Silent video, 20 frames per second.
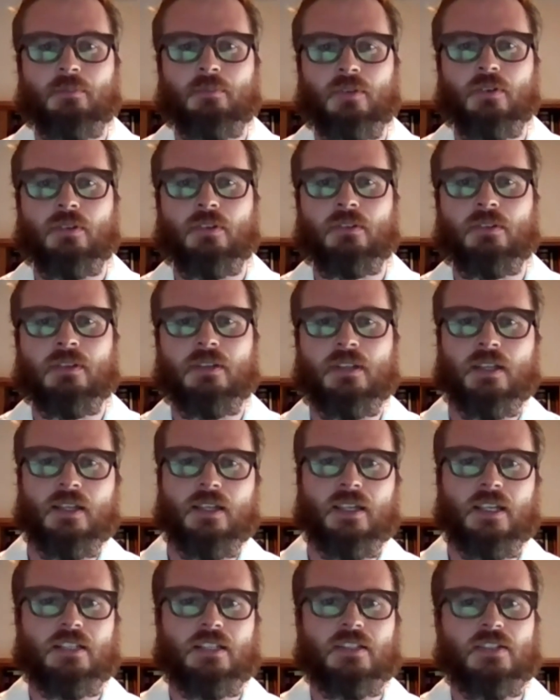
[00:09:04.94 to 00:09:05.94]
people
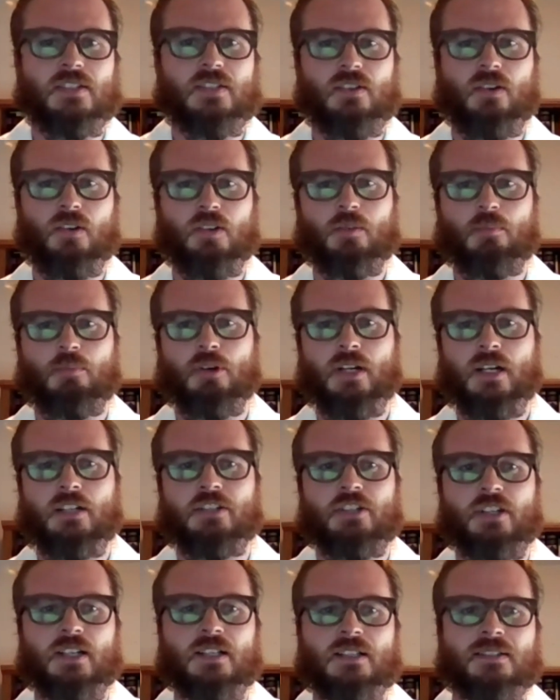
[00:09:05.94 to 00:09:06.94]
into solar
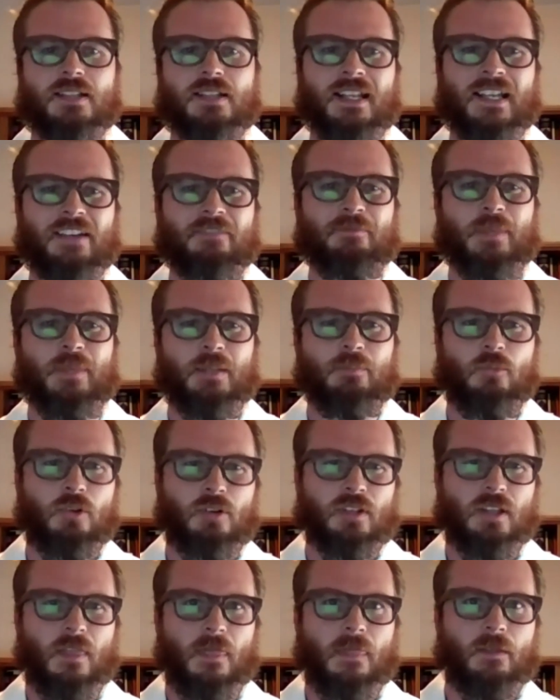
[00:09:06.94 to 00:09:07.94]
projects and have made
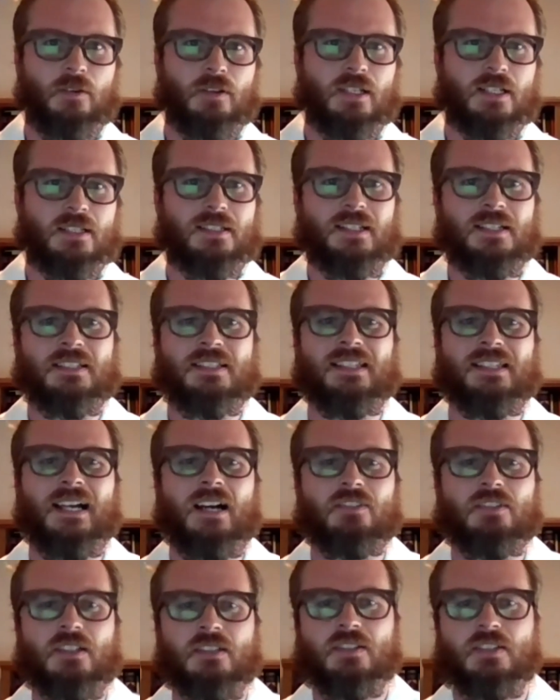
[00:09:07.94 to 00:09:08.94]
more than
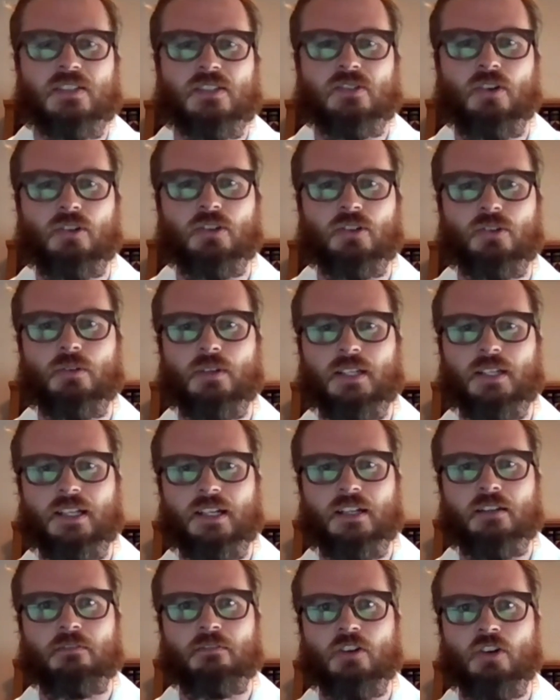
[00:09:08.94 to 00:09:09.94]
36,000
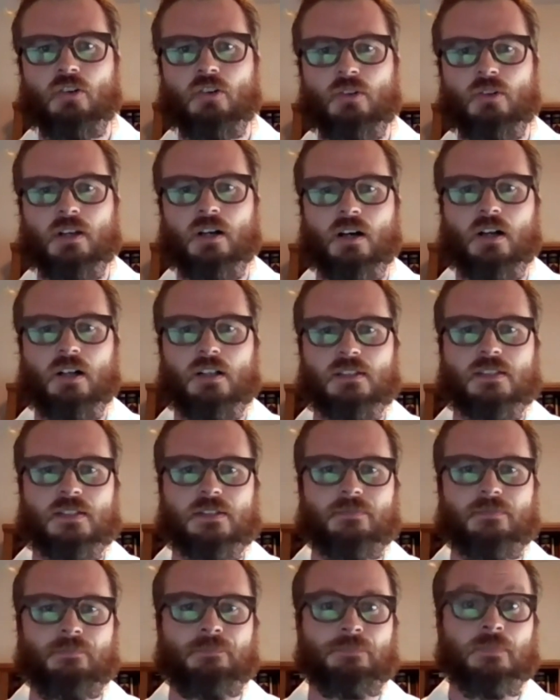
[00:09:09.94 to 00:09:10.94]
solar-related phone
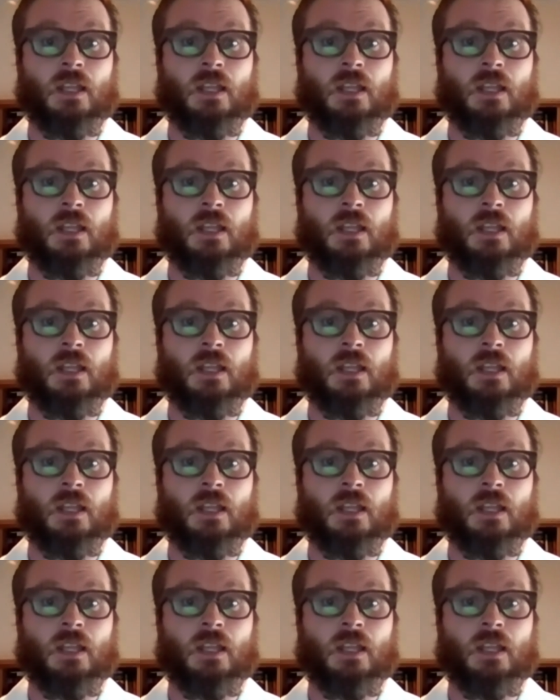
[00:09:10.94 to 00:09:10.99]
calls.